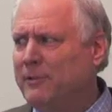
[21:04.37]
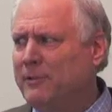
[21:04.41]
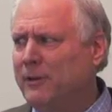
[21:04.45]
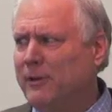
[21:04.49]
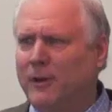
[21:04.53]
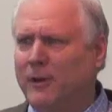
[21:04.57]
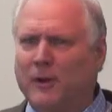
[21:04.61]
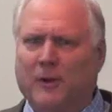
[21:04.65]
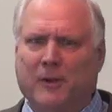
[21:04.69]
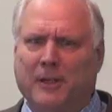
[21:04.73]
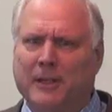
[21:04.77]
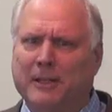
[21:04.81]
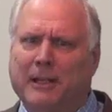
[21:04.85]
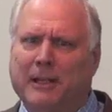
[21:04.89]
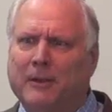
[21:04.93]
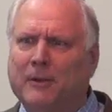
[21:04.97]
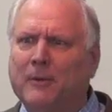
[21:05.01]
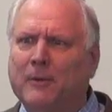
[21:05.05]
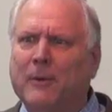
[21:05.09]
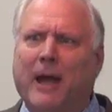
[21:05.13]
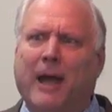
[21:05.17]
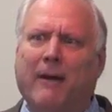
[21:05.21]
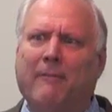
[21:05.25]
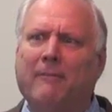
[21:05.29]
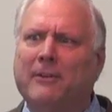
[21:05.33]
for learning that
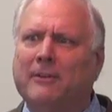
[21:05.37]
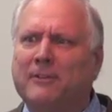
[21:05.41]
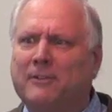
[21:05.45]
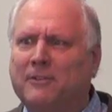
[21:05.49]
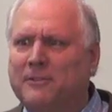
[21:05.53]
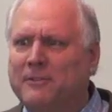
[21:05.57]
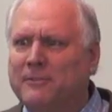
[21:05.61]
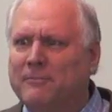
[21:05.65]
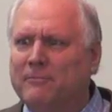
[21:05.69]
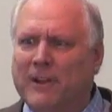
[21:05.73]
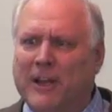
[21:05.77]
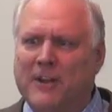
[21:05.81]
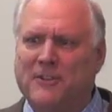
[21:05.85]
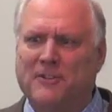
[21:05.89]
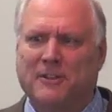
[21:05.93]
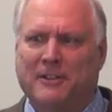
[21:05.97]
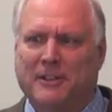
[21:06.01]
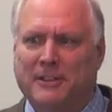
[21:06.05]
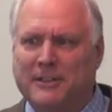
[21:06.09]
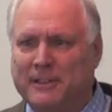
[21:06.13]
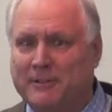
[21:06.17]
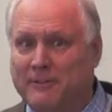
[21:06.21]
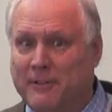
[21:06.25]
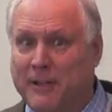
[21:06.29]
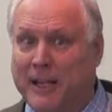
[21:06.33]
you have invested
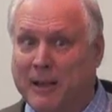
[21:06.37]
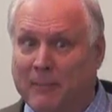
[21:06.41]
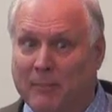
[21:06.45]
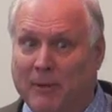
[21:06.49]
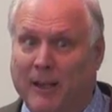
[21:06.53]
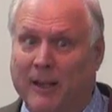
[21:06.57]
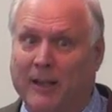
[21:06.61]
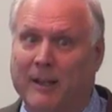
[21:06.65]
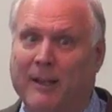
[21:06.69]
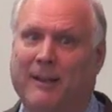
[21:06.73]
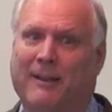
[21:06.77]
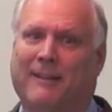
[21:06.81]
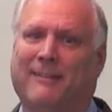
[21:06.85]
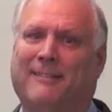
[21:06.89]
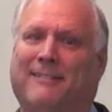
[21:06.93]
in the family.